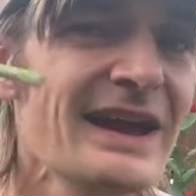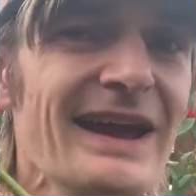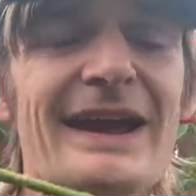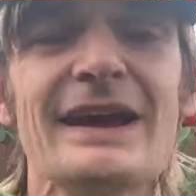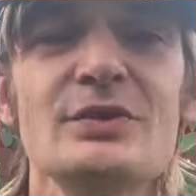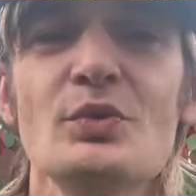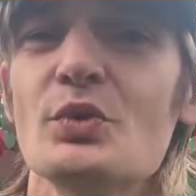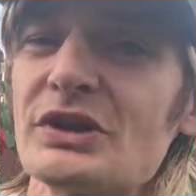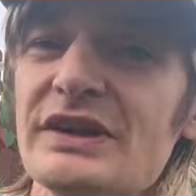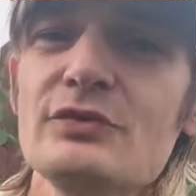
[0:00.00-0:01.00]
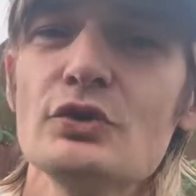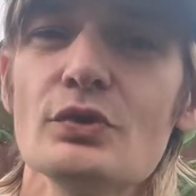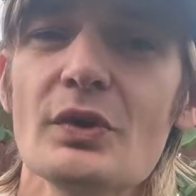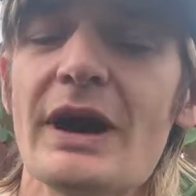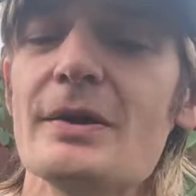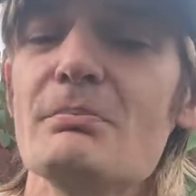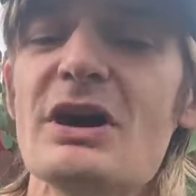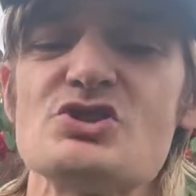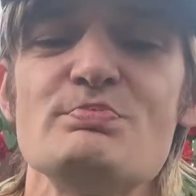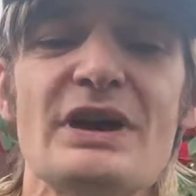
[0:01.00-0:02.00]
and will give you a
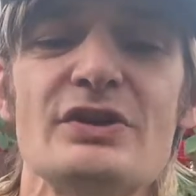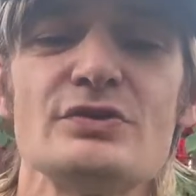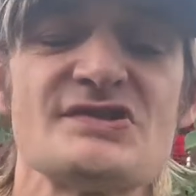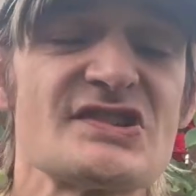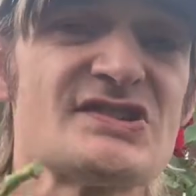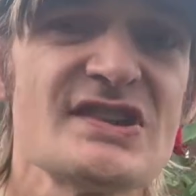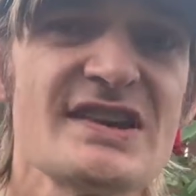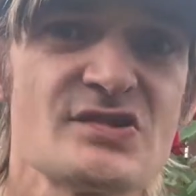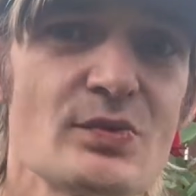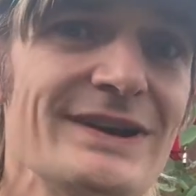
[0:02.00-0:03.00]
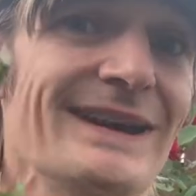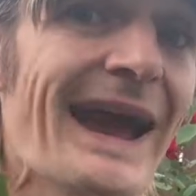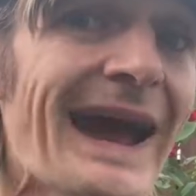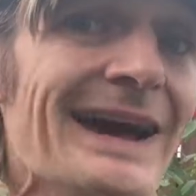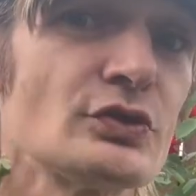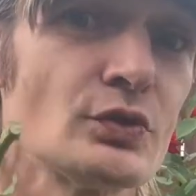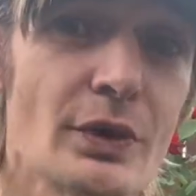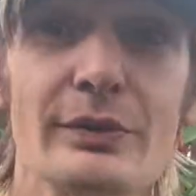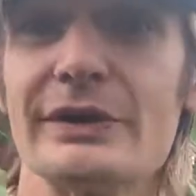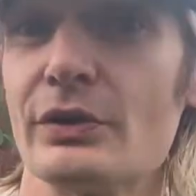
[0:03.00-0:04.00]
much better success rate at
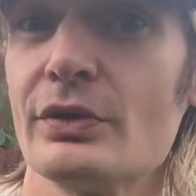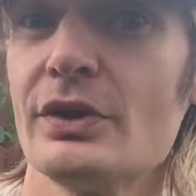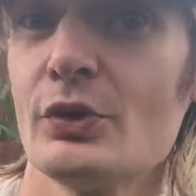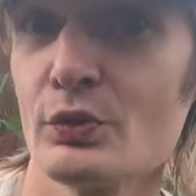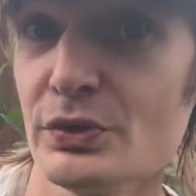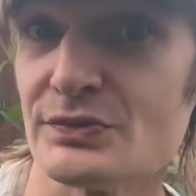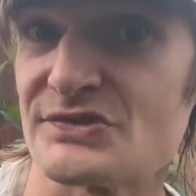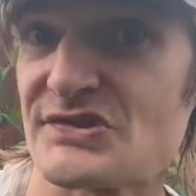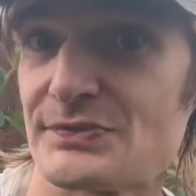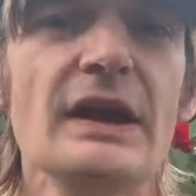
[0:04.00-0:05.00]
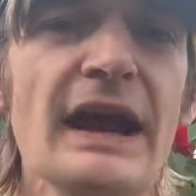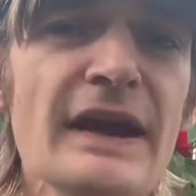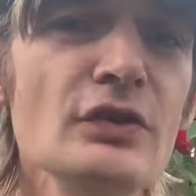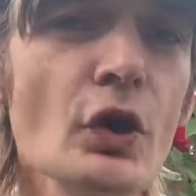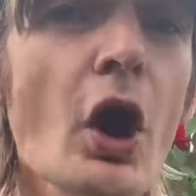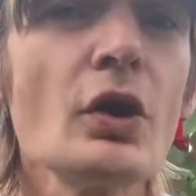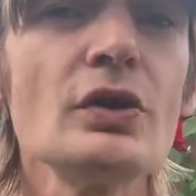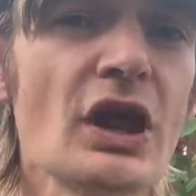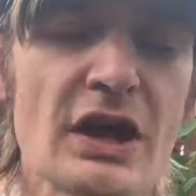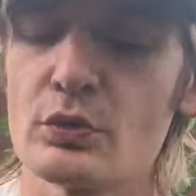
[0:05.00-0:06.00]
growing roots. And there are a
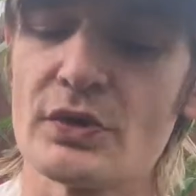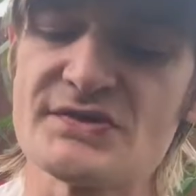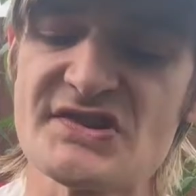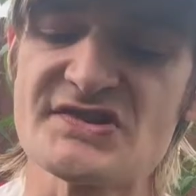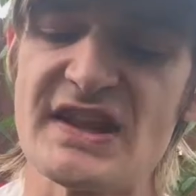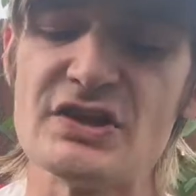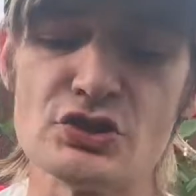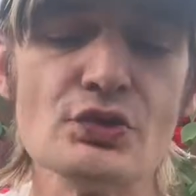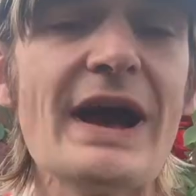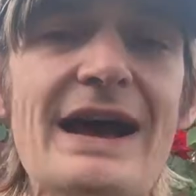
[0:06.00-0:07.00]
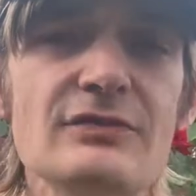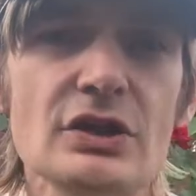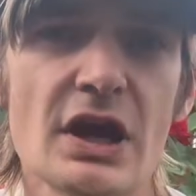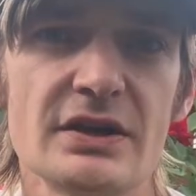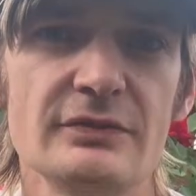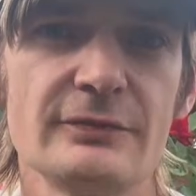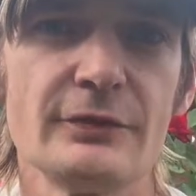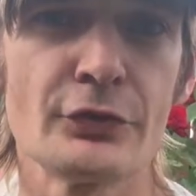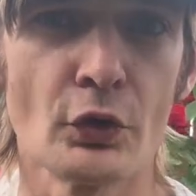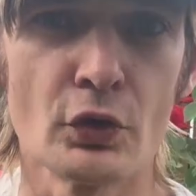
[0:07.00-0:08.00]
lot of roses that do have a lot of
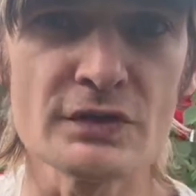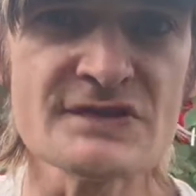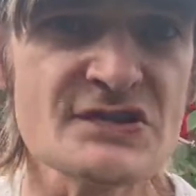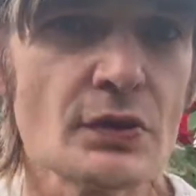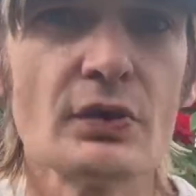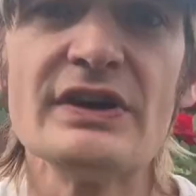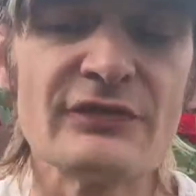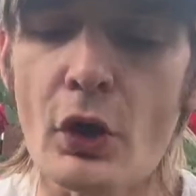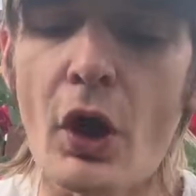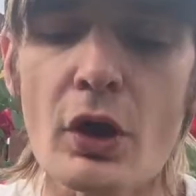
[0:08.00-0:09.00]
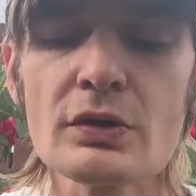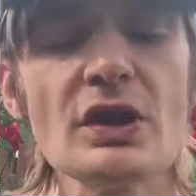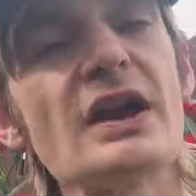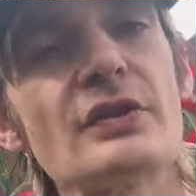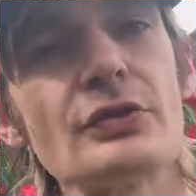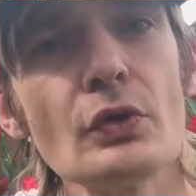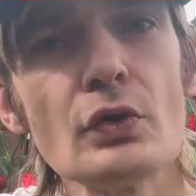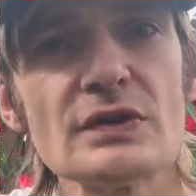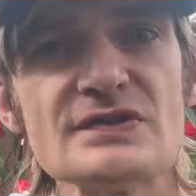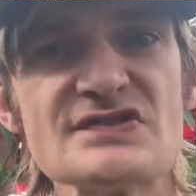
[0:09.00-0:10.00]
thorns. So if there are a lot of
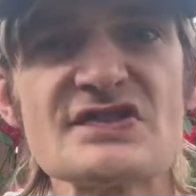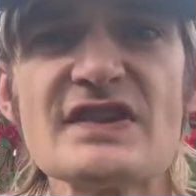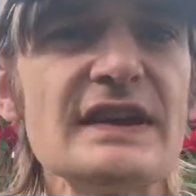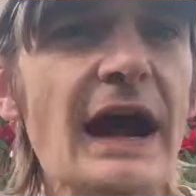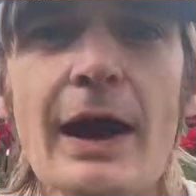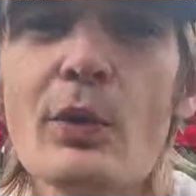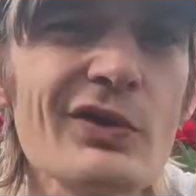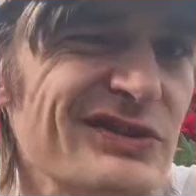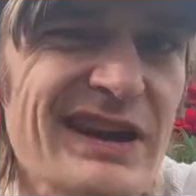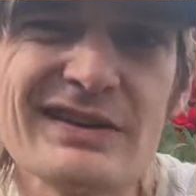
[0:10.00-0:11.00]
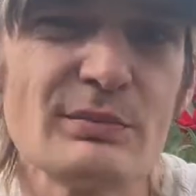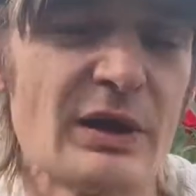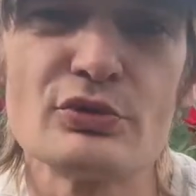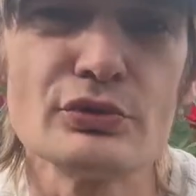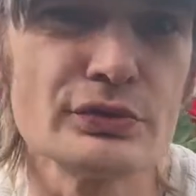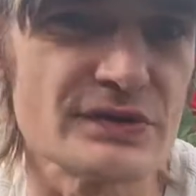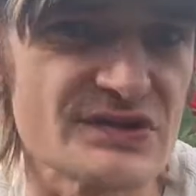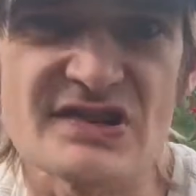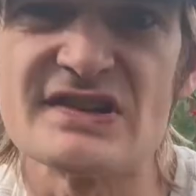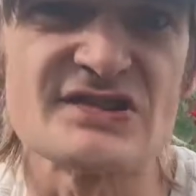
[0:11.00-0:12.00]
thorns, then I won't take my
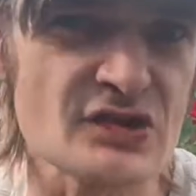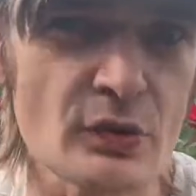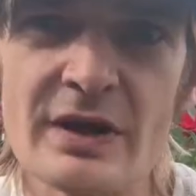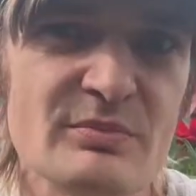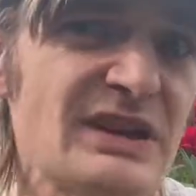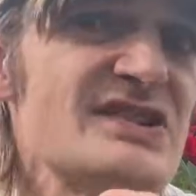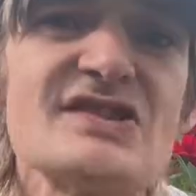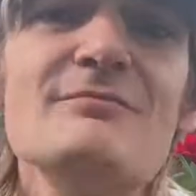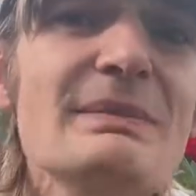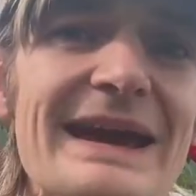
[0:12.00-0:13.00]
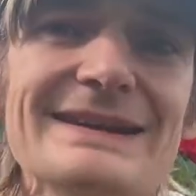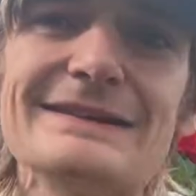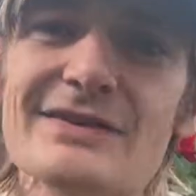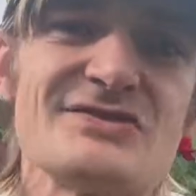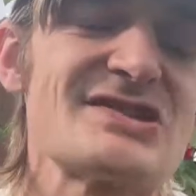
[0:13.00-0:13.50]
pruners and scrape, because I've made enough